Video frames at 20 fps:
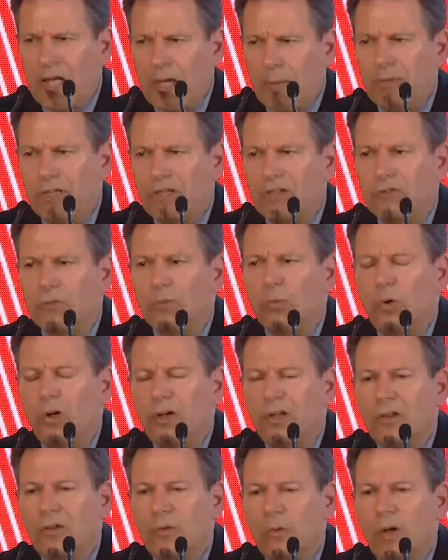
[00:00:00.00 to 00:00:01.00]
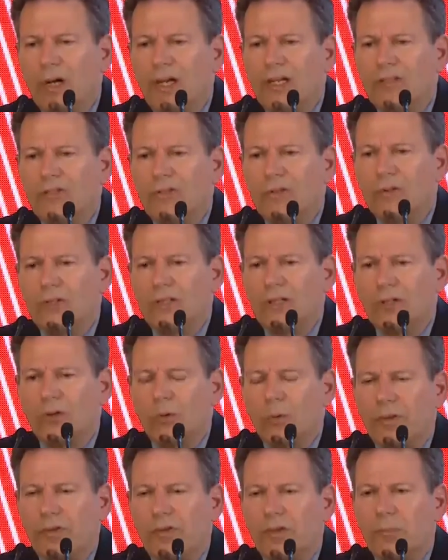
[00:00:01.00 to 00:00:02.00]
Because one of the ways you deal
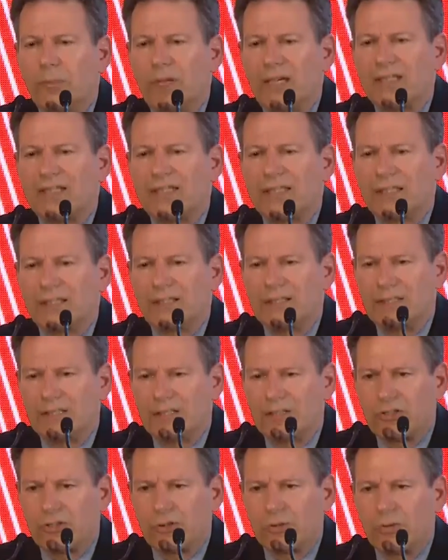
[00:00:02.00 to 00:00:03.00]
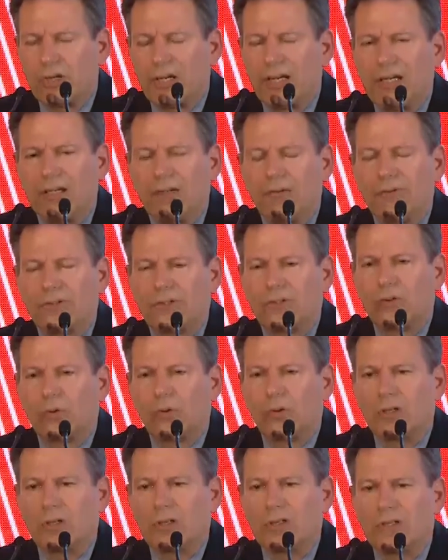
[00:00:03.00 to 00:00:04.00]
with domestic disarray of
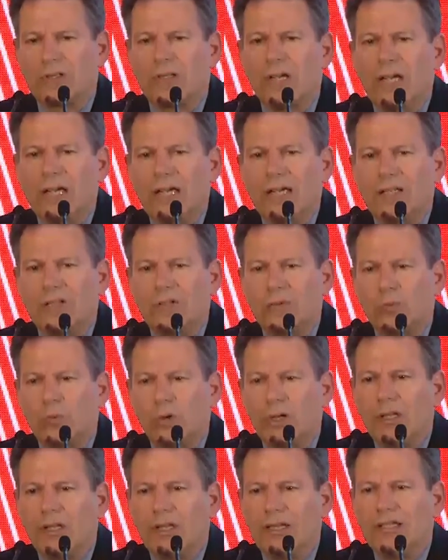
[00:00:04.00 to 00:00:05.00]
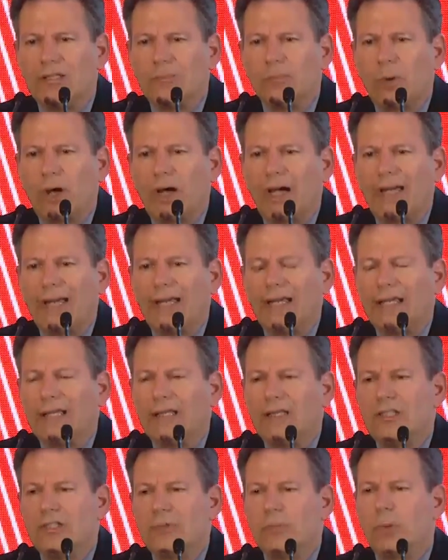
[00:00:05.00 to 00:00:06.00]
sorts is, with, is, by,
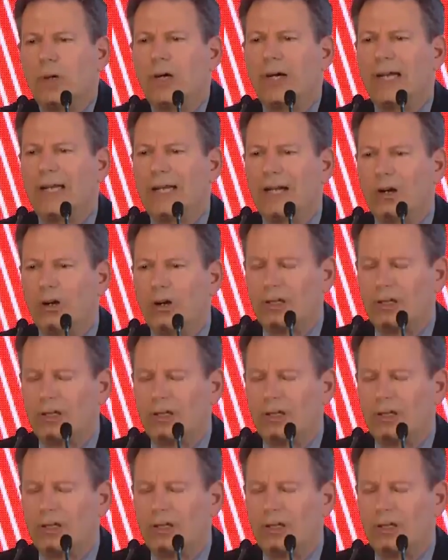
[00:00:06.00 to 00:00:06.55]
is, by,